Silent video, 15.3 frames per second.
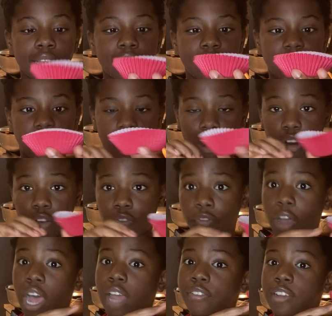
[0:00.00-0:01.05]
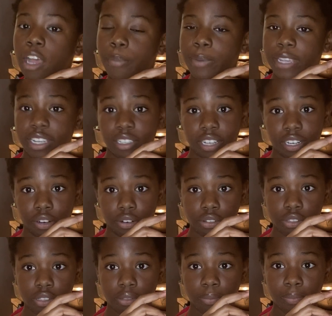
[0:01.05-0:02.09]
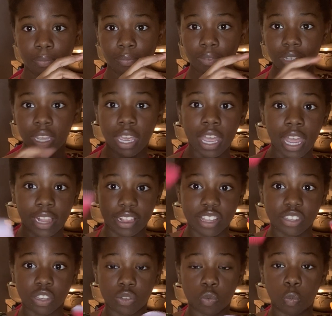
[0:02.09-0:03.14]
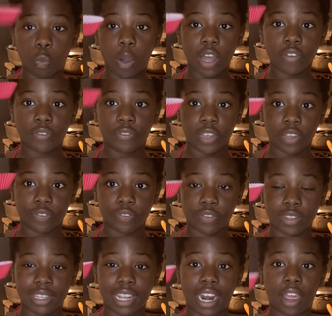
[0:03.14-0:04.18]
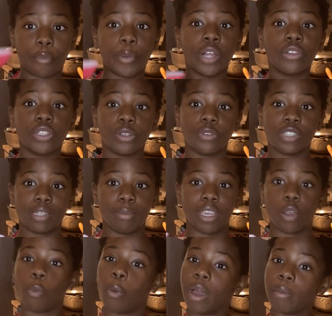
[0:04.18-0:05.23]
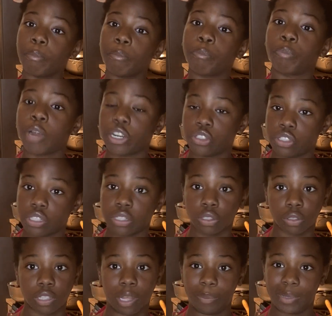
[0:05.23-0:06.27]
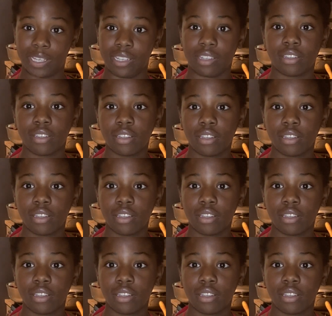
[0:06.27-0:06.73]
There are 5 cupcake liners. And this is 1/5 that I will use to make one precious little cupcake.